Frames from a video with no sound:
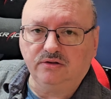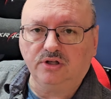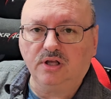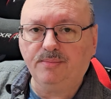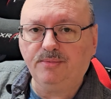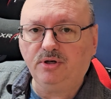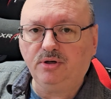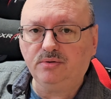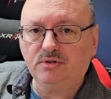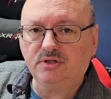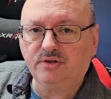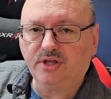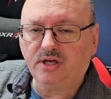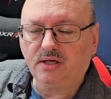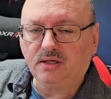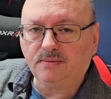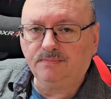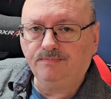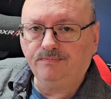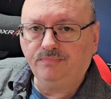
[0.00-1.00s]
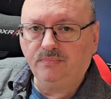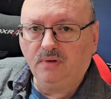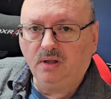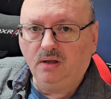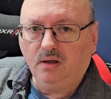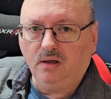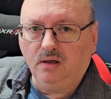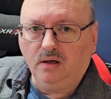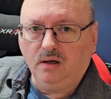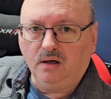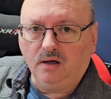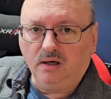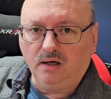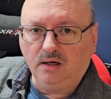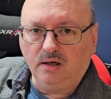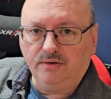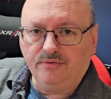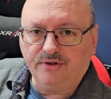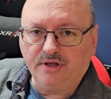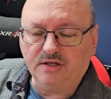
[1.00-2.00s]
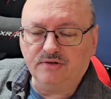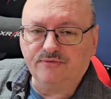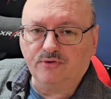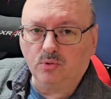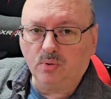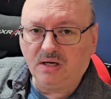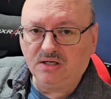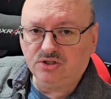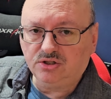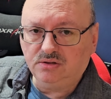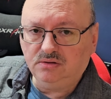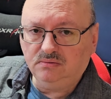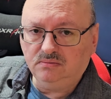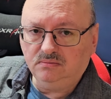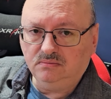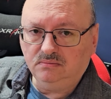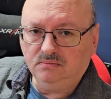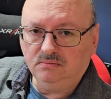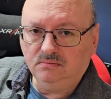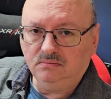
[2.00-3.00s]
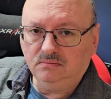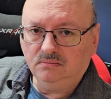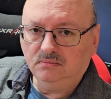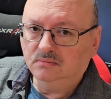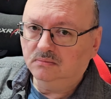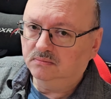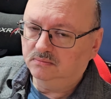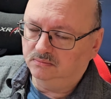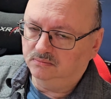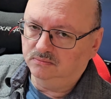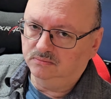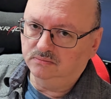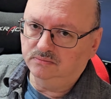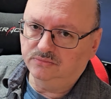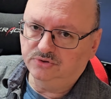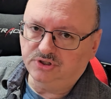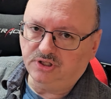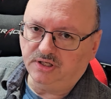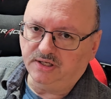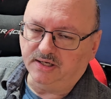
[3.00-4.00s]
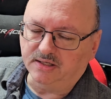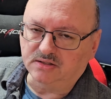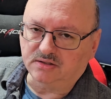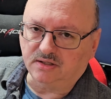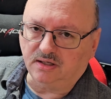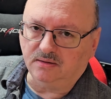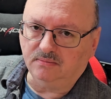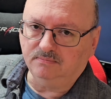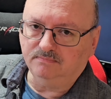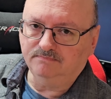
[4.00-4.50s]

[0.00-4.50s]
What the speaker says: let me know what you think. Thanks for watching. See you next time.